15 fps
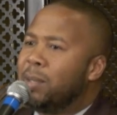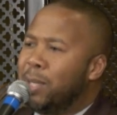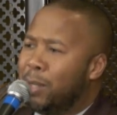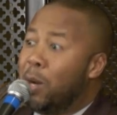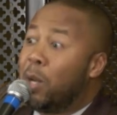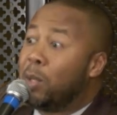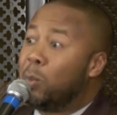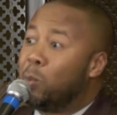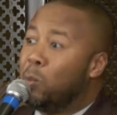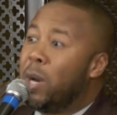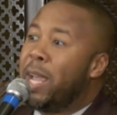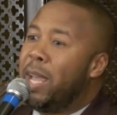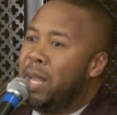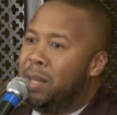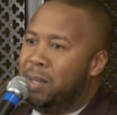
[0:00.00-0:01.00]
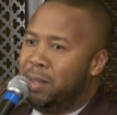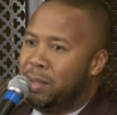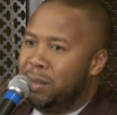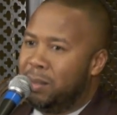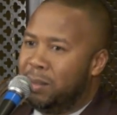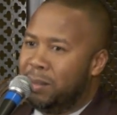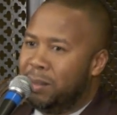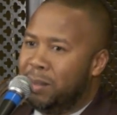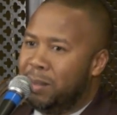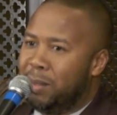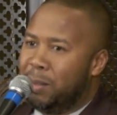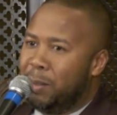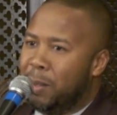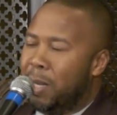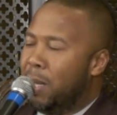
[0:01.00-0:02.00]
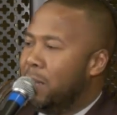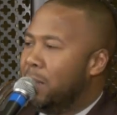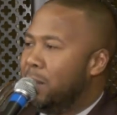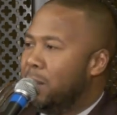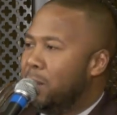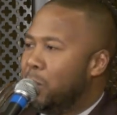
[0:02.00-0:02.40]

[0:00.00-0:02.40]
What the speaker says: They called them red, right?